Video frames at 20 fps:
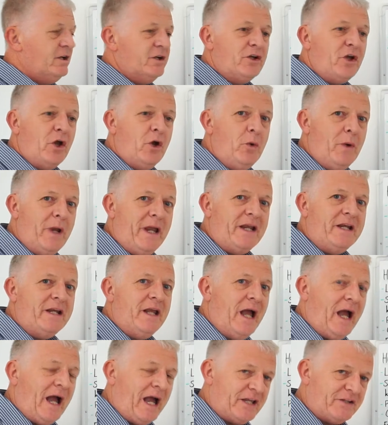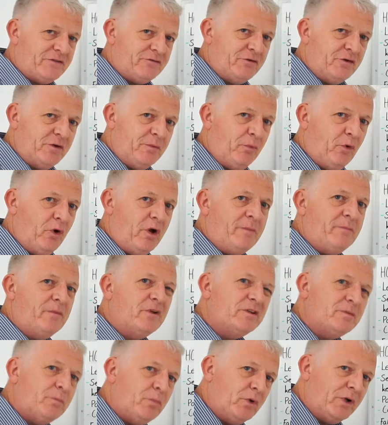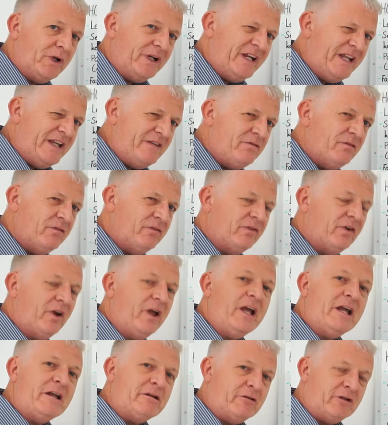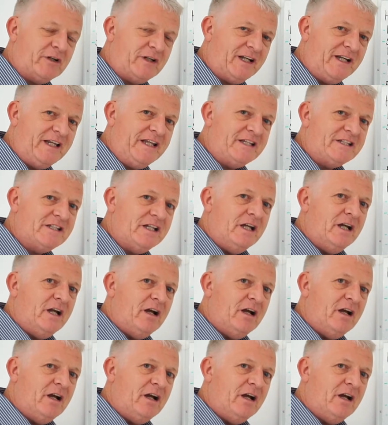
Go in, ask for an appointment, but leave a flyer at least.